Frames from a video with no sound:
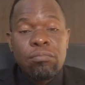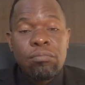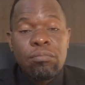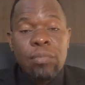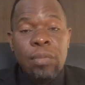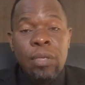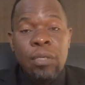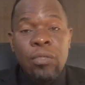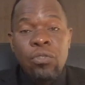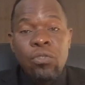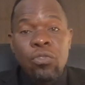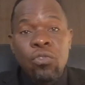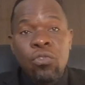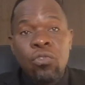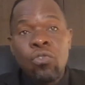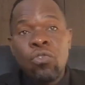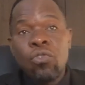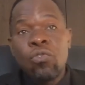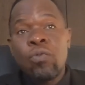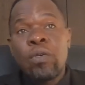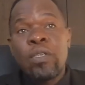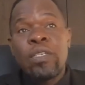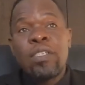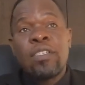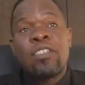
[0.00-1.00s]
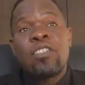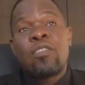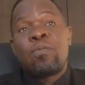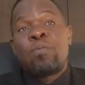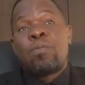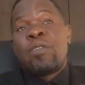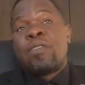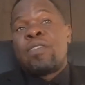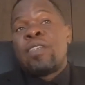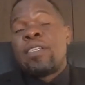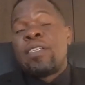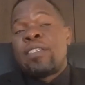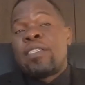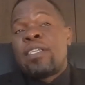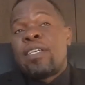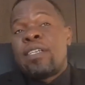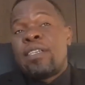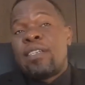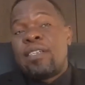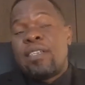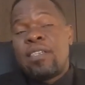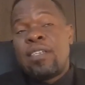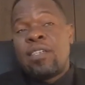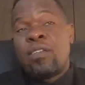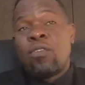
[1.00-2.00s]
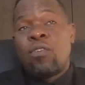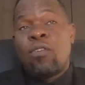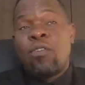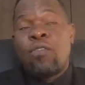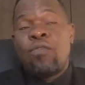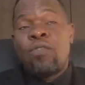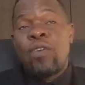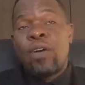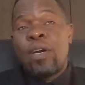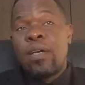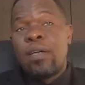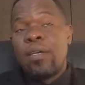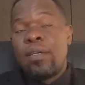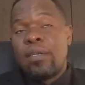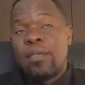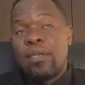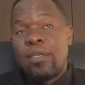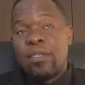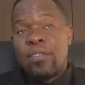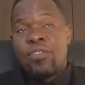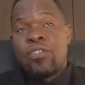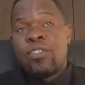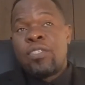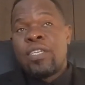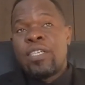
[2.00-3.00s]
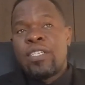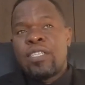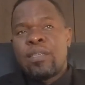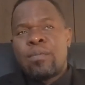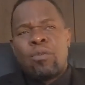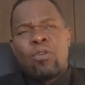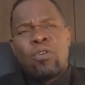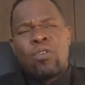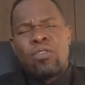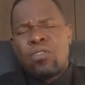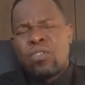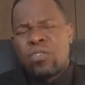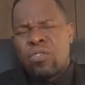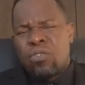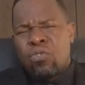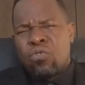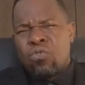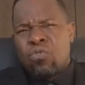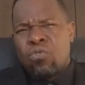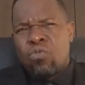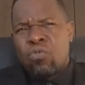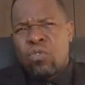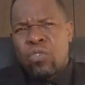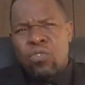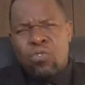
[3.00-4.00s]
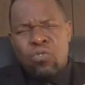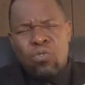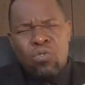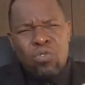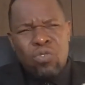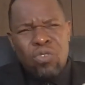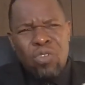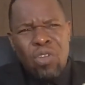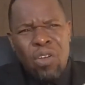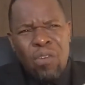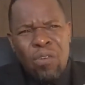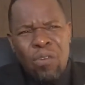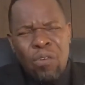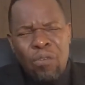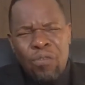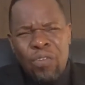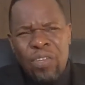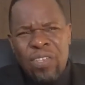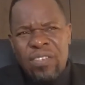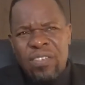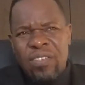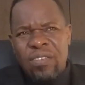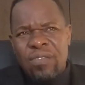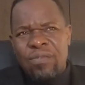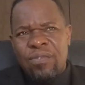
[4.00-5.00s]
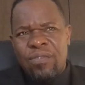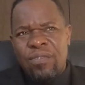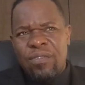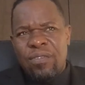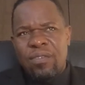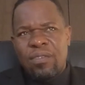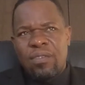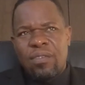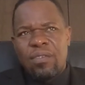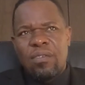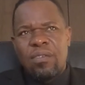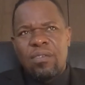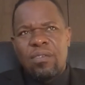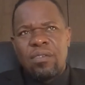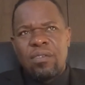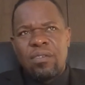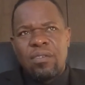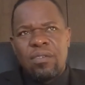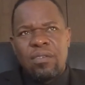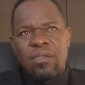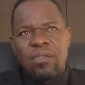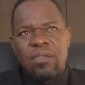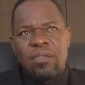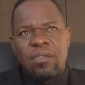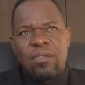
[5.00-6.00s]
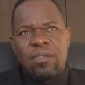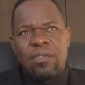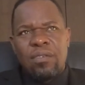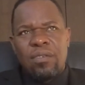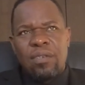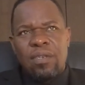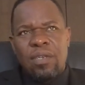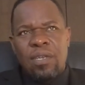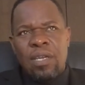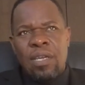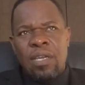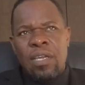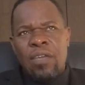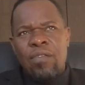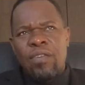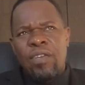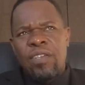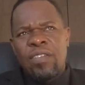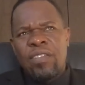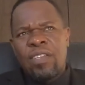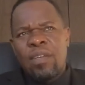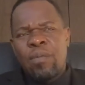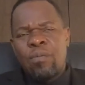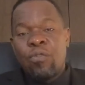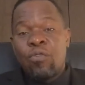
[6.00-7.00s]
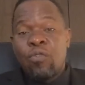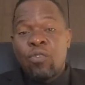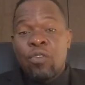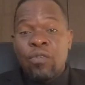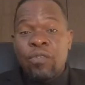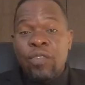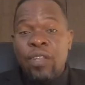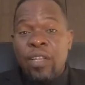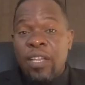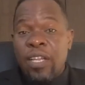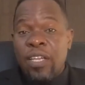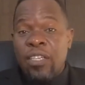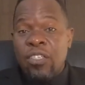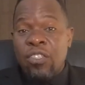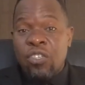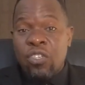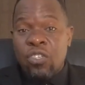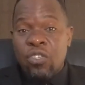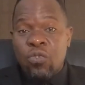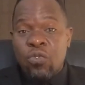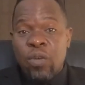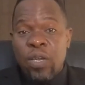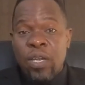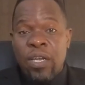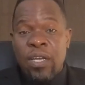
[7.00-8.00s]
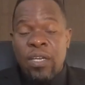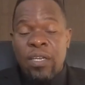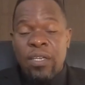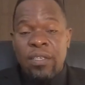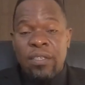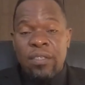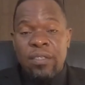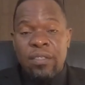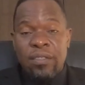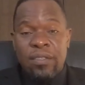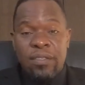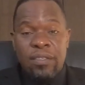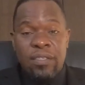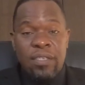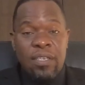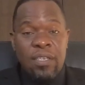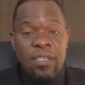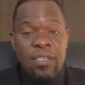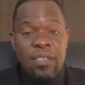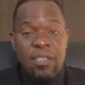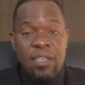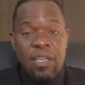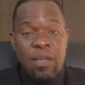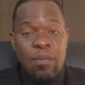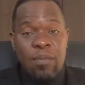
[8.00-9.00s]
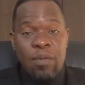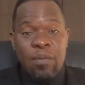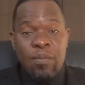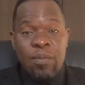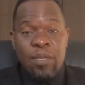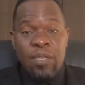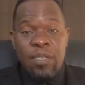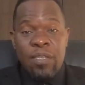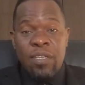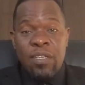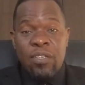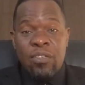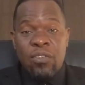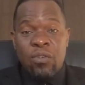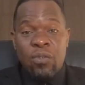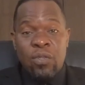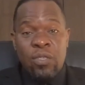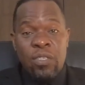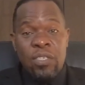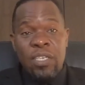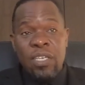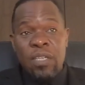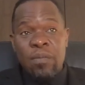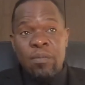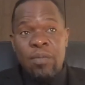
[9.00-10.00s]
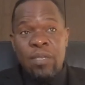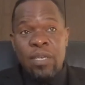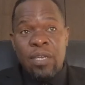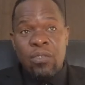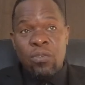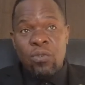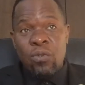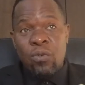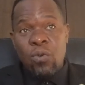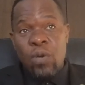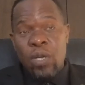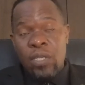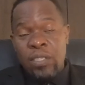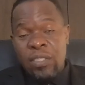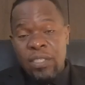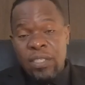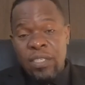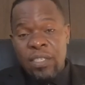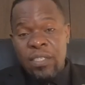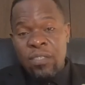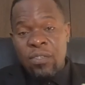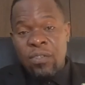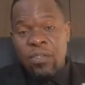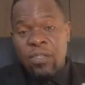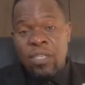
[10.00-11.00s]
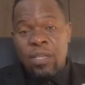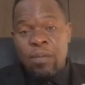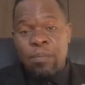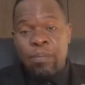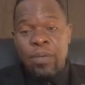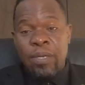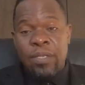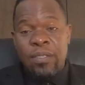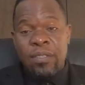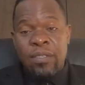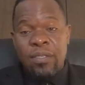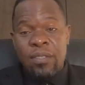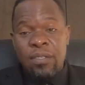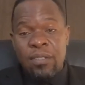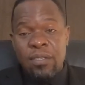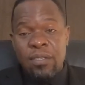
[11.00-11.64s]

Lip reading: And so when it is presented in offer, it's rejected because it doesn't look good, it looks offensive. I give an example in one of the lectures where I said, I'm a mediator, you tell me I should go and tell the other party,